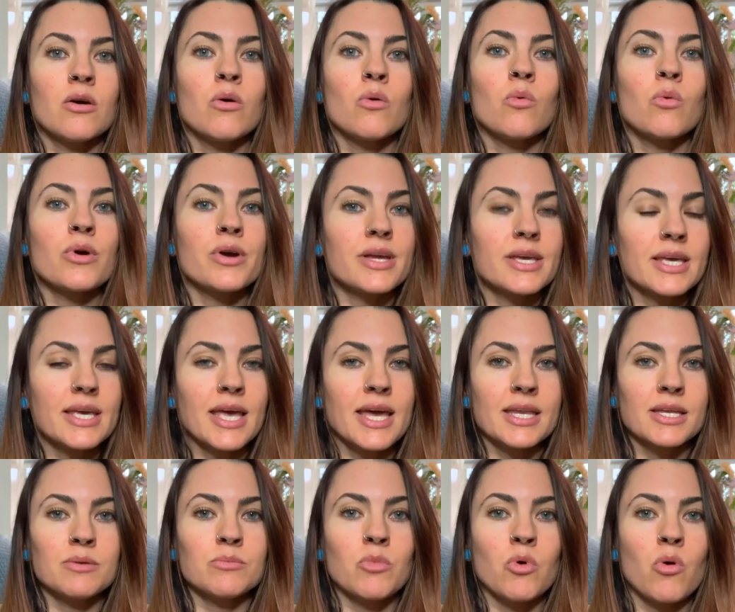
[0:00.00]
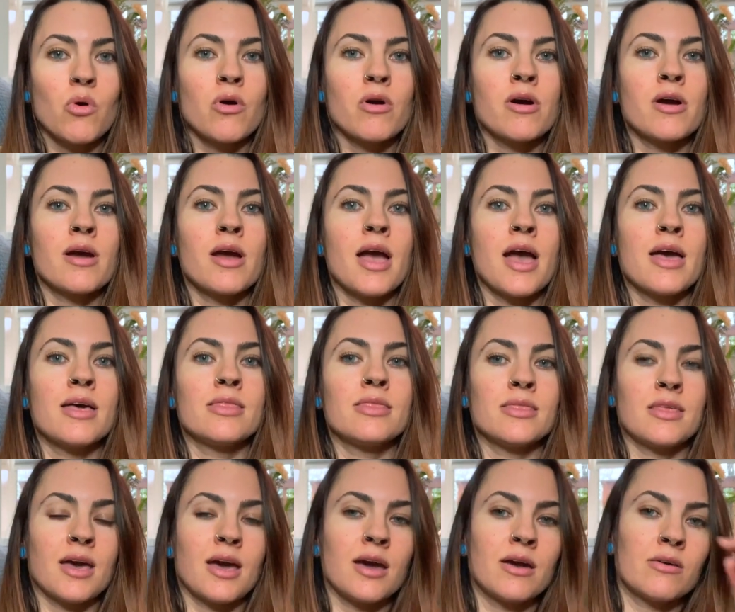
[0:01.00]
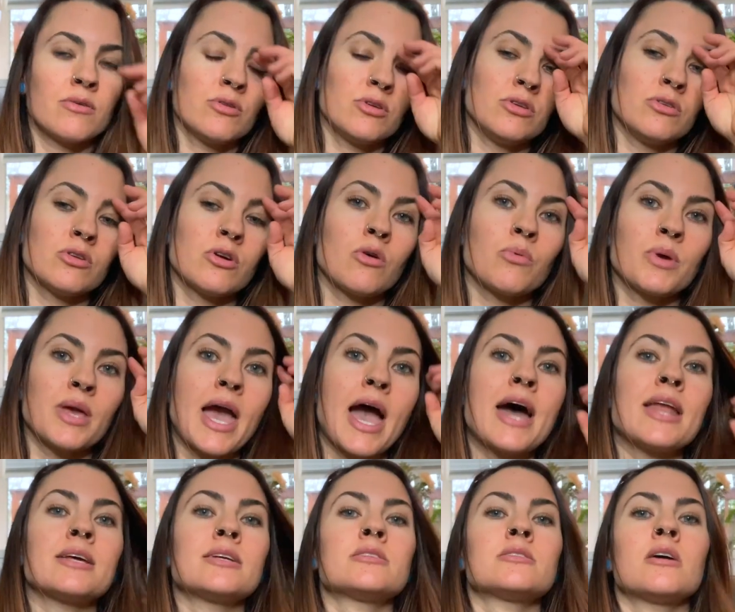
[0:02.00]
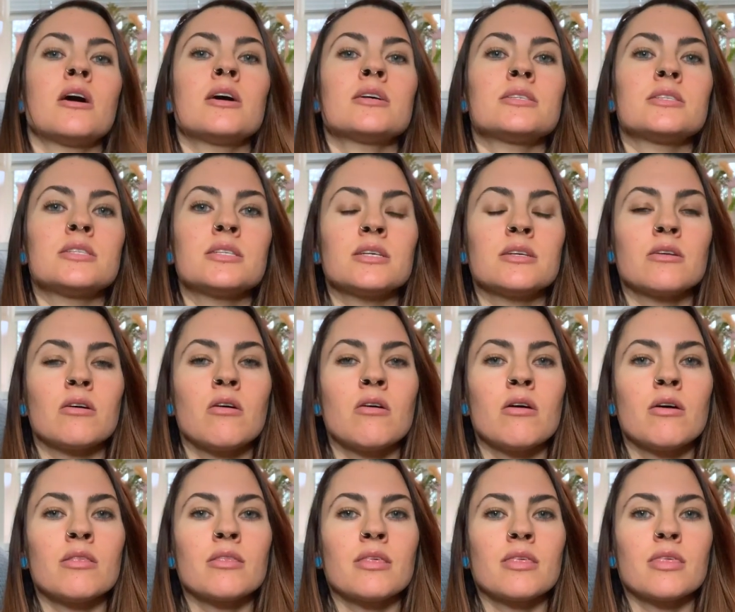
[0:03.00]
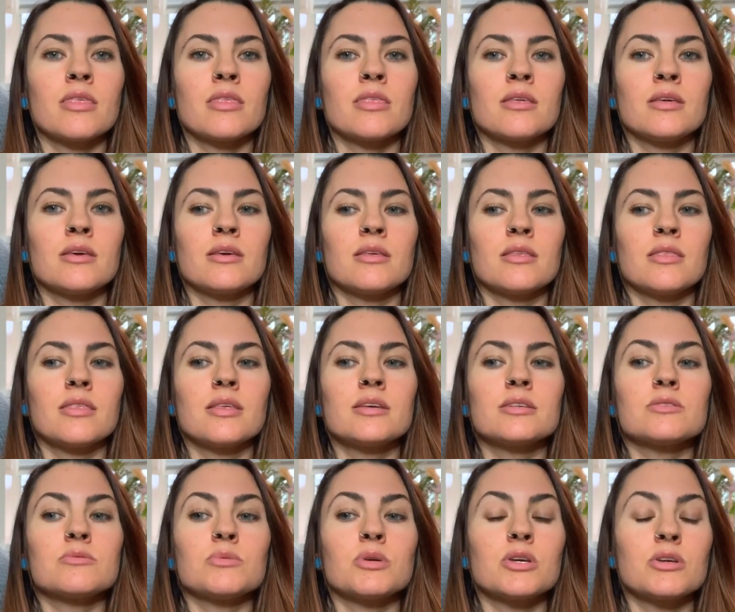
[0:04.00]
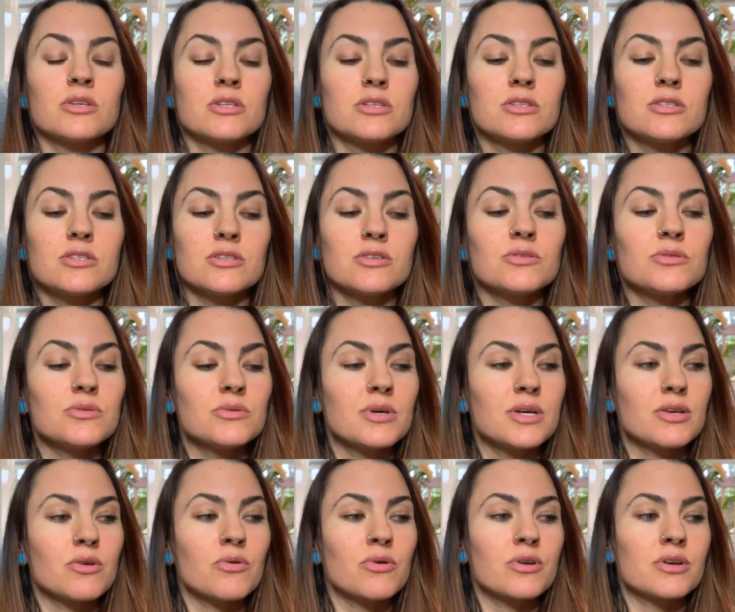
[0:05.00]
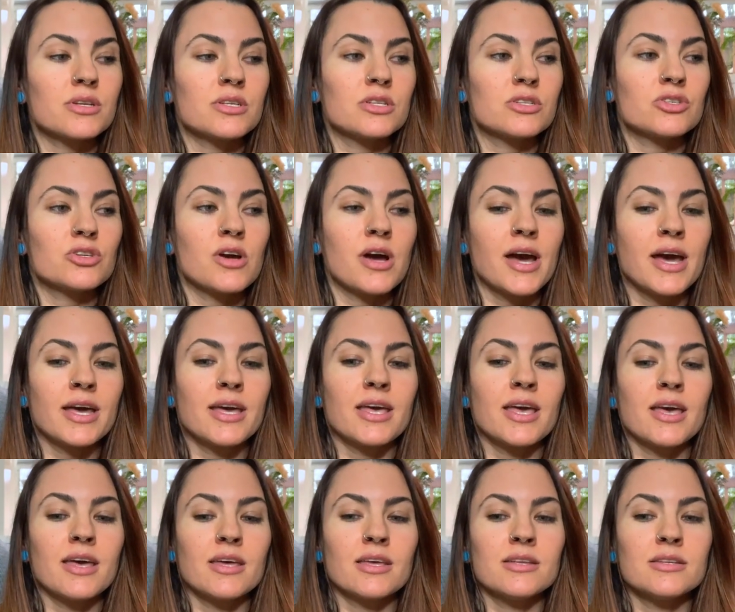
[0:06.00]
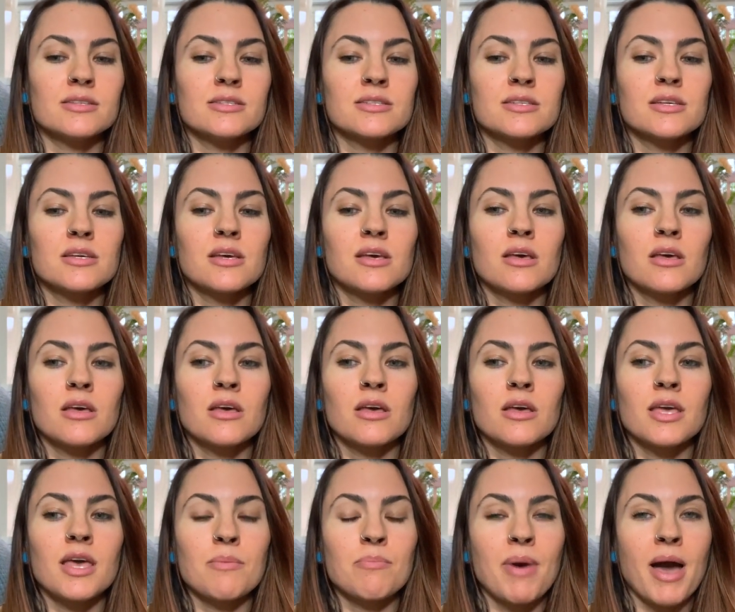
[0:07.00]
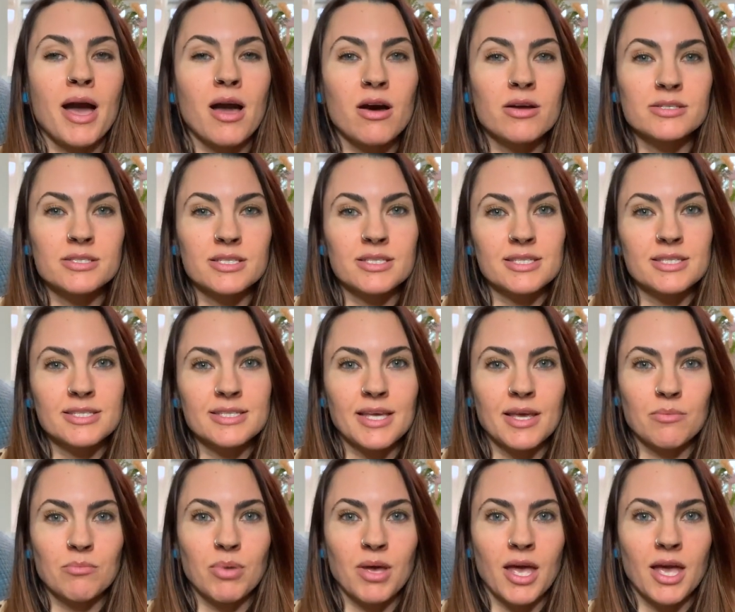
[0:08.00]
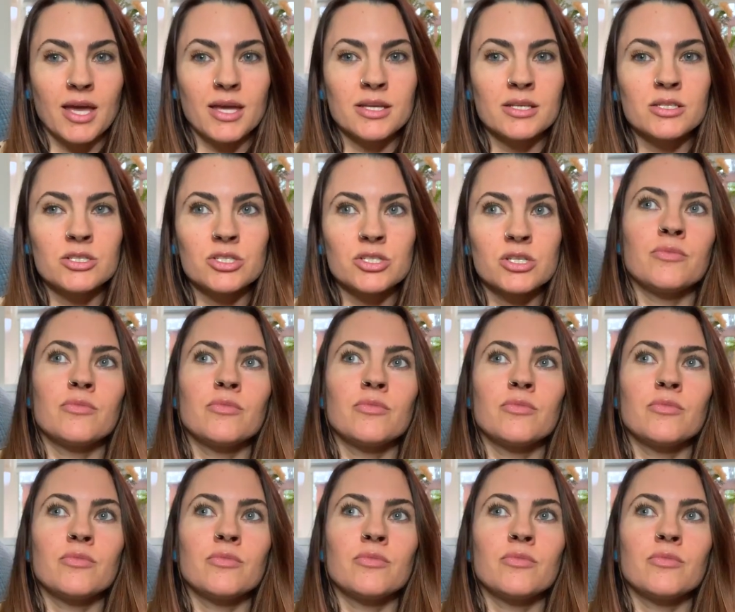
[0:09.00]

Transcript: working anymore, and that, you know, we had exhausted all the things we could do in order to try and get back onto the same page,